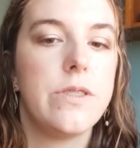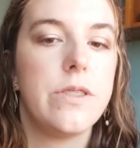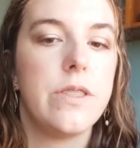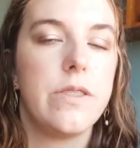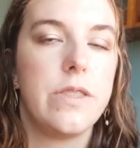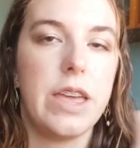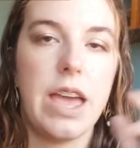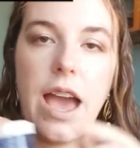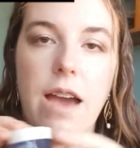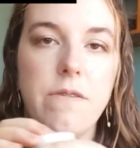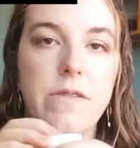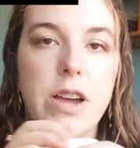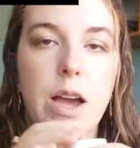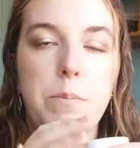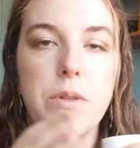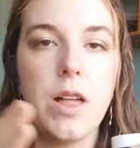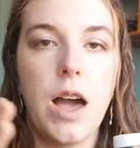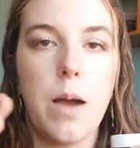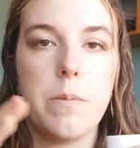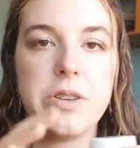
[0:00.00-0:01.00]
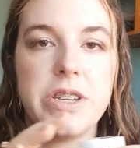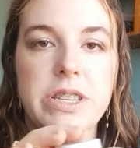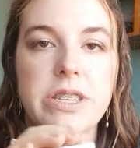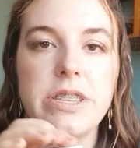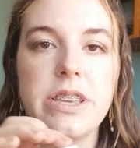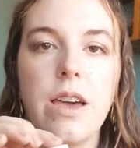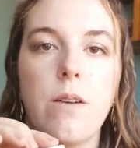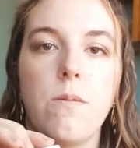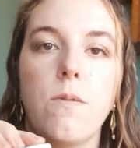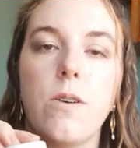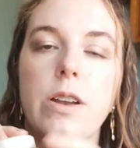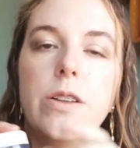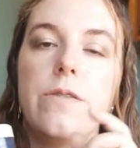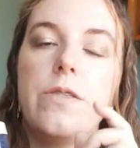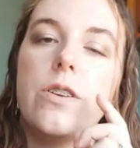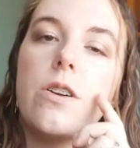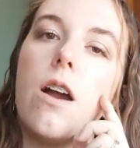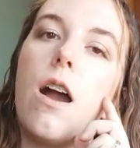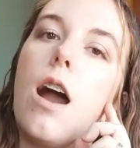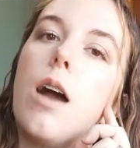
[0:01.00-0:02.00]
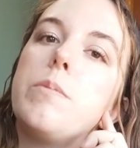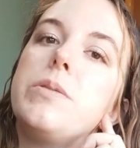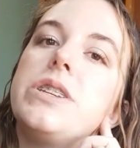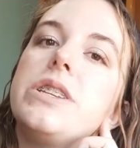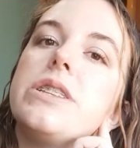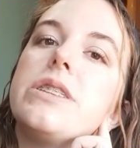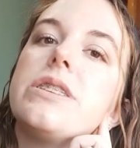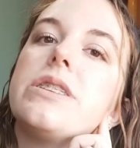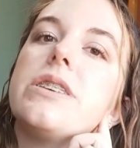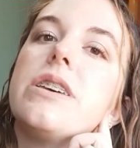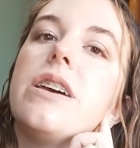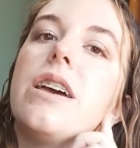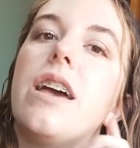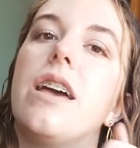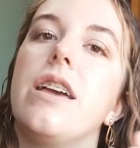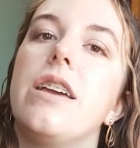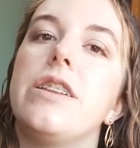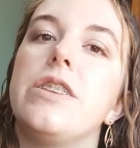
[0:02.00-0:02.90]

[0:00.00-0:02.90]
they have a couple options, and one of their options in